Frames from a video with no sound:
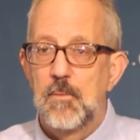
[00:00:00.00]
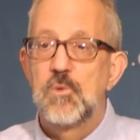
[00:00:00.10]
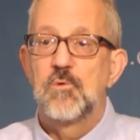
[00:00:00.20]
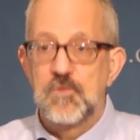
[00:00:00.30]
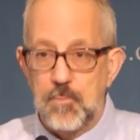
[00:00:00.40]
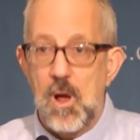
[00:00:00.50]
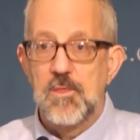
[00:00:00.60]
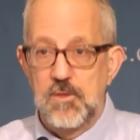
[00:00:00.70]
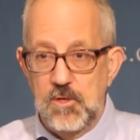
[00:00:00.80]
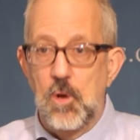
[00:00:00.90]
Which was,
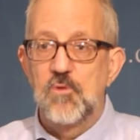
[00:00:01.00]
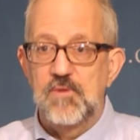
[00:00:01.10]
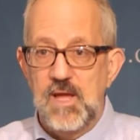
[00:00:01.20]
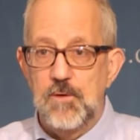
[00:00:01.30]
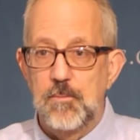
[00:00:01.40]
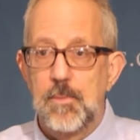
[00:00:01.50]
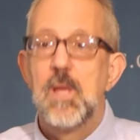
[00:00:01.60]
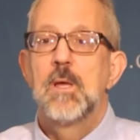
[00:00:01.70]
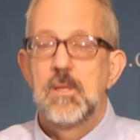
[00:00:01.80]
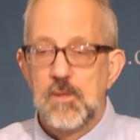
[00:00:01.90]
under the gold standard,
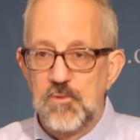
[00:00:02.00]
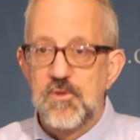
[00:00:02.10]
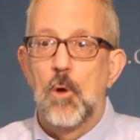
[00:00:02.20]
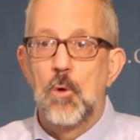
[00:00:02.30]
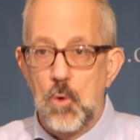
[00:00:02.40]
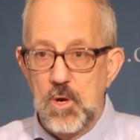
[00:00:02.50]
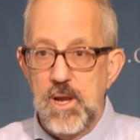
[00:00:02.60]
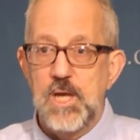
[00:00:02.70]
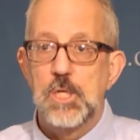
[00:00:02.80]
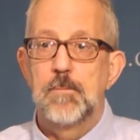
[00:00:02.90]
there was no
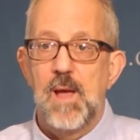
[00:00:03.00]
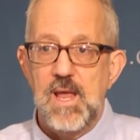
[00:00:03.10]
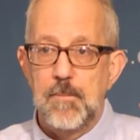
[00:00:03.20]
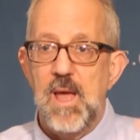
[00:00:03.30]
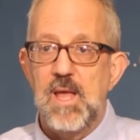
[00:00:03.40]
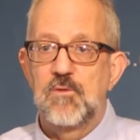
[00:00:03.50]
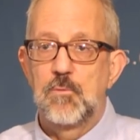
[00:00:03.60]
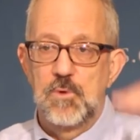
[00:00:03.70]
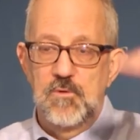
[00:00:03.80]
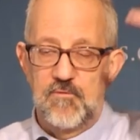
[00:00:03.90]
coordination.
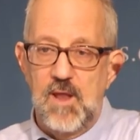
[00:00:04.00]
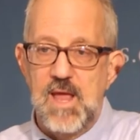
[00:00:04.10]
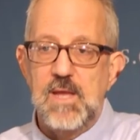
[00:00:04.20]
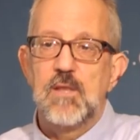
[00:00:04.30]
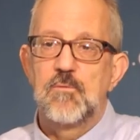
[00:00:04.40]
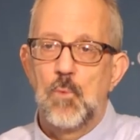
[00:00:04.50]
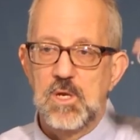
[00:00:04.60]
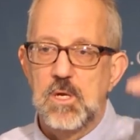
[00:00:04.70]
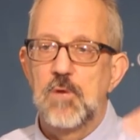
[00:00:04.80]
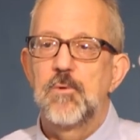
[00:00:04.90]
Banks would inflate in
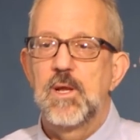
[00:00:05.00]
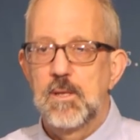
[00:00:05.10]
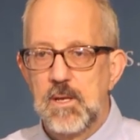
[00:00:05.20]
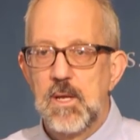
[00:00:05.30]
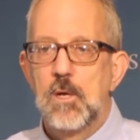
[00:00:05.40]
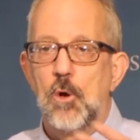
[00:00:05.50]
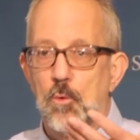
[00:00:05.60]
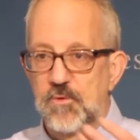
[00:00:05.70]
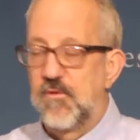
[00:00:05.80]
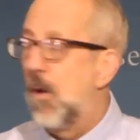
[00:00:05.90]
one country and
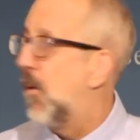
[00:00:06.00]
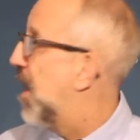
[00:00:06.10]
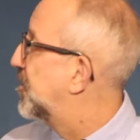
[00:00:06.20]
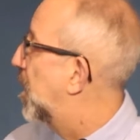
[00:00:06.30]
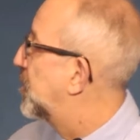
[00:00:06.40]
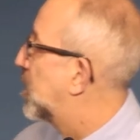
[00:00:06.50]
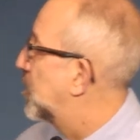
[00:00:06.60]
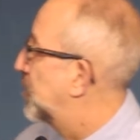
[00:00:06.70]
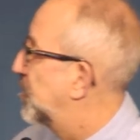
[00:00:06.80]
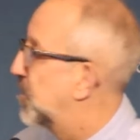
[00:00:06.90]
gold would flow out to other
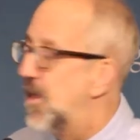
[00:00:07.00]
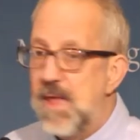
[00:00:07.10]
countries.